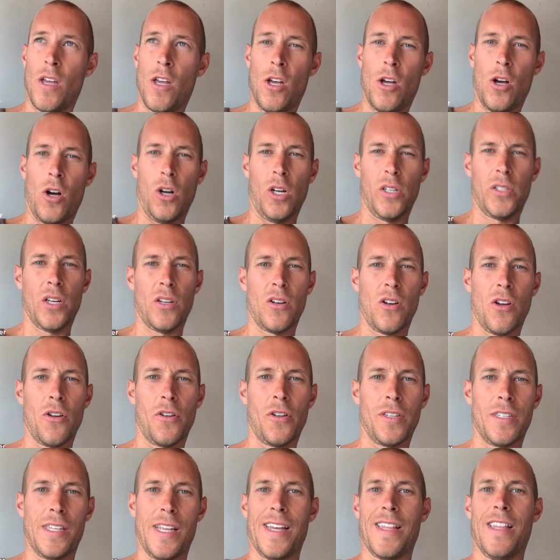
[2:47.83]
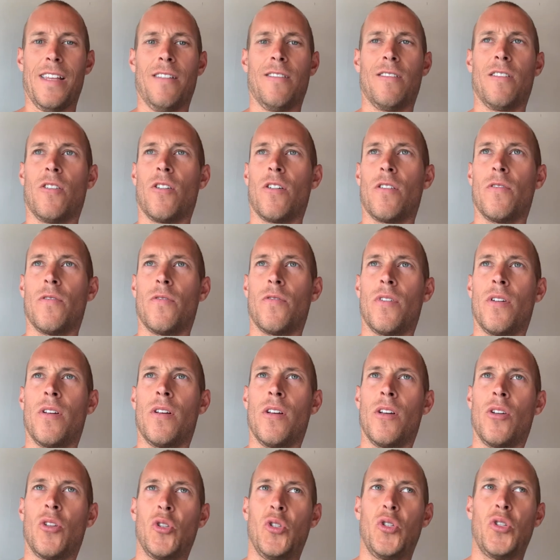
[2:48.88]
also noticed that there's a lot of
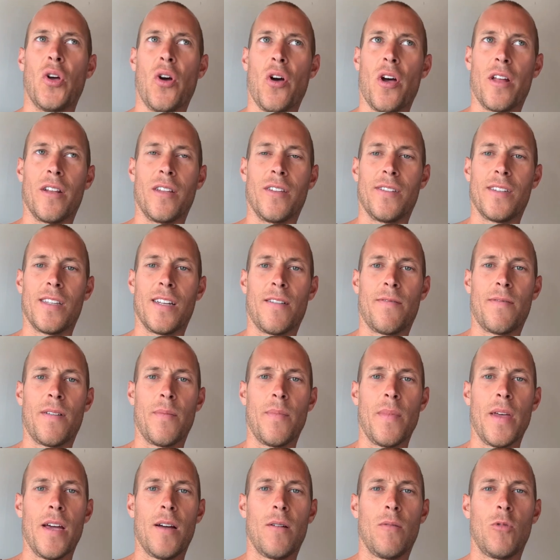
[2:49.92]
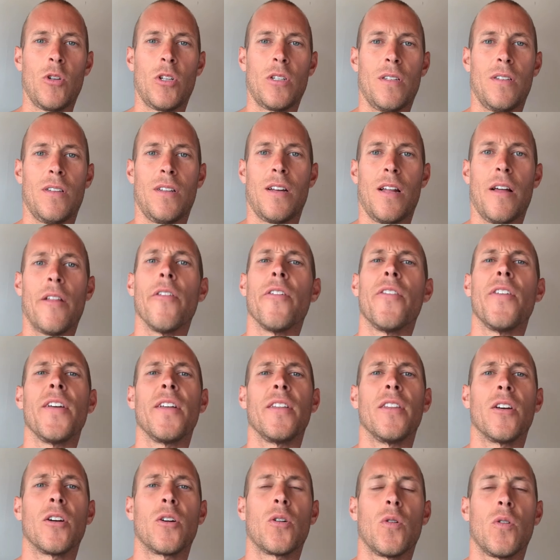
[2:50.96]
dirt and stuff up there, which is another
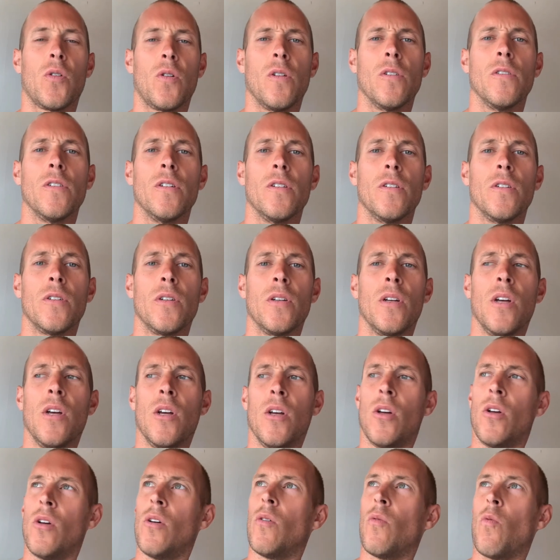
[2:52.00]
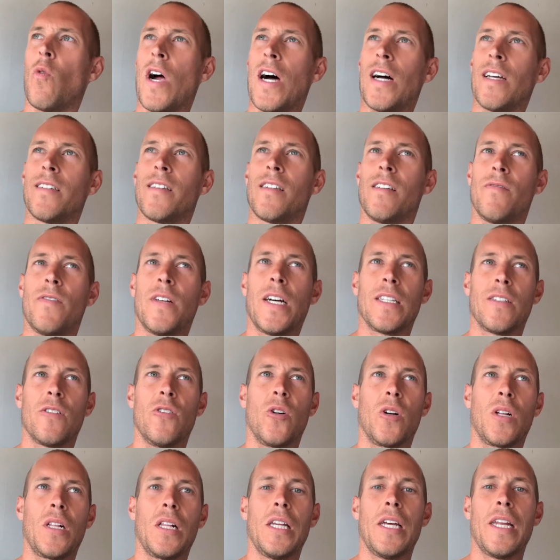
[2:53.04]
thing that causes rust if that's
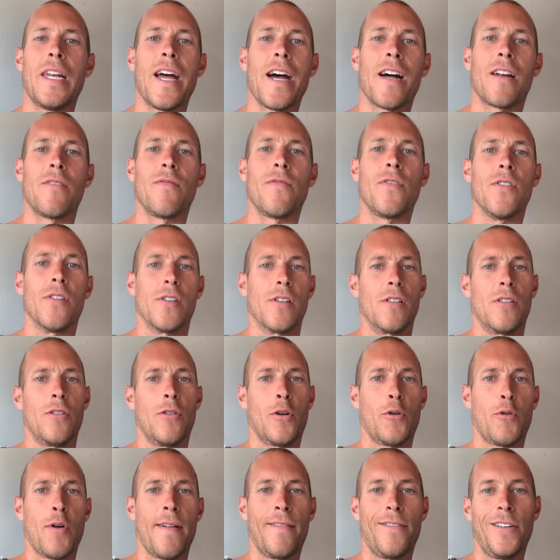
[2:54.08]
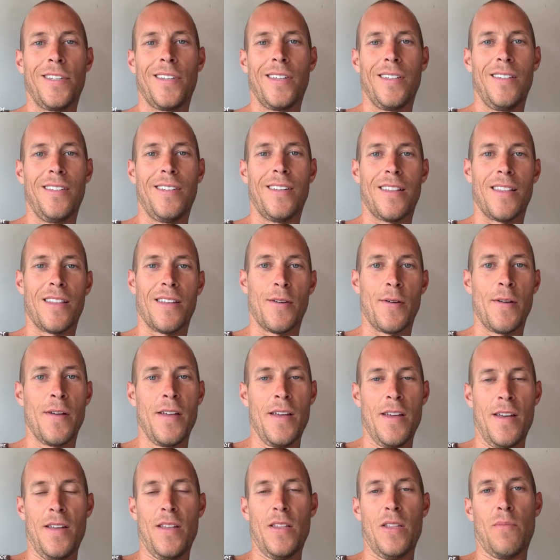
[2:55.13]
not cleared out of the crevices and the
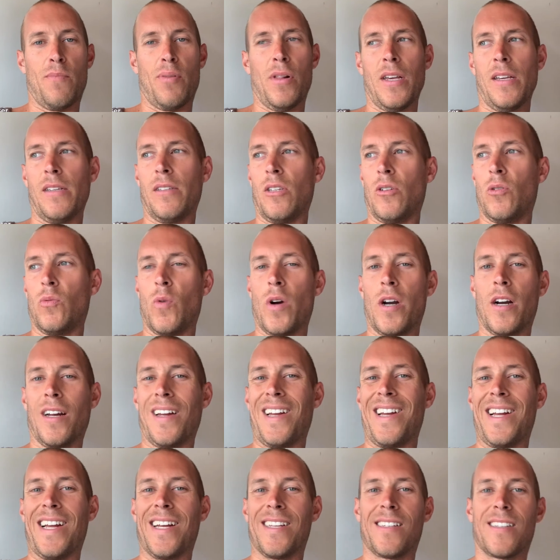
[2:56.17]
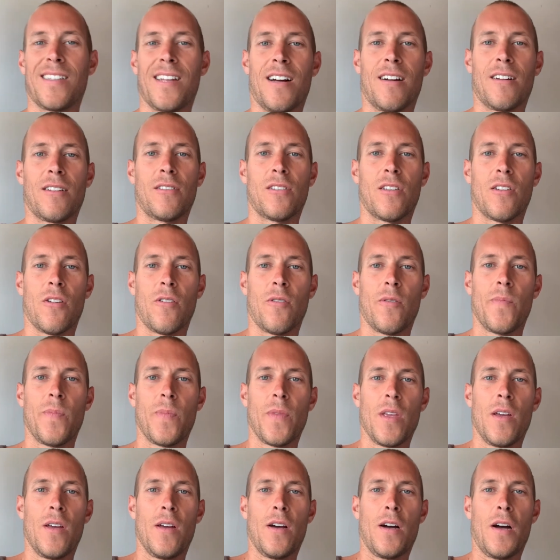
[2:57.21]
places where it can get stuck. So
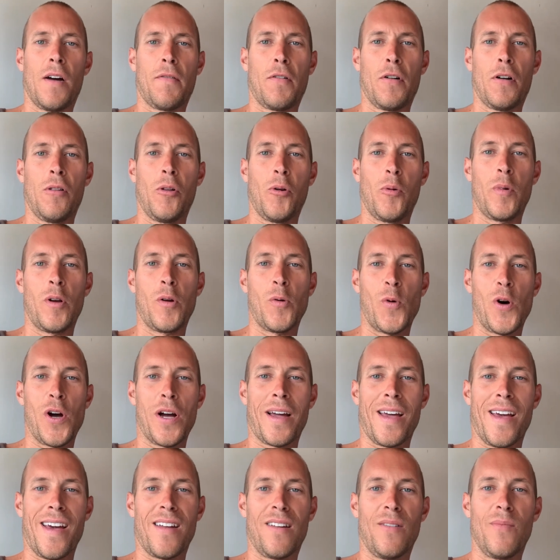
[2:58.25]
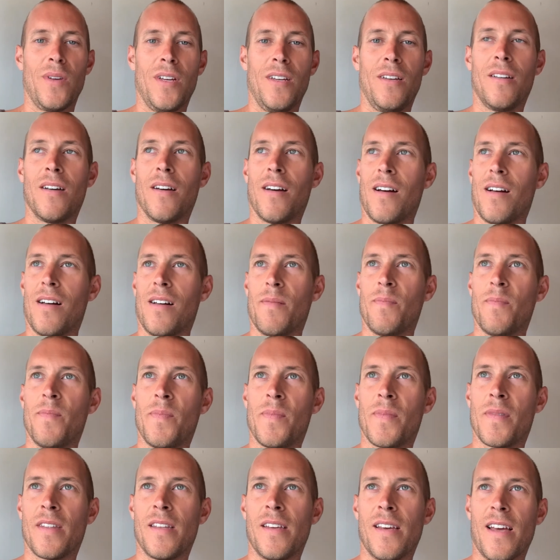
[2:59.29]
I've got a little bit of work ahead of me,
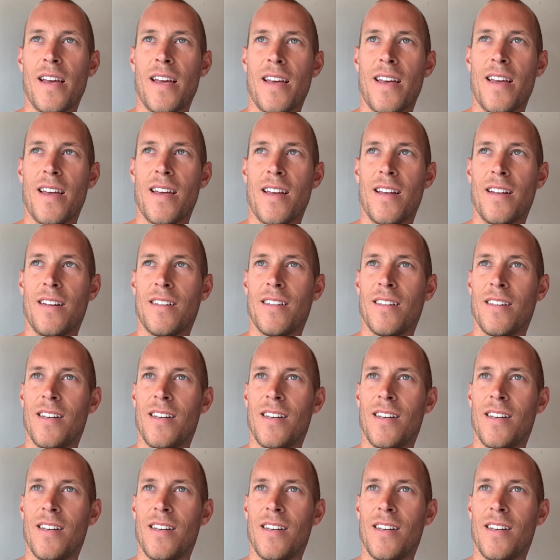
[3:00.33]
and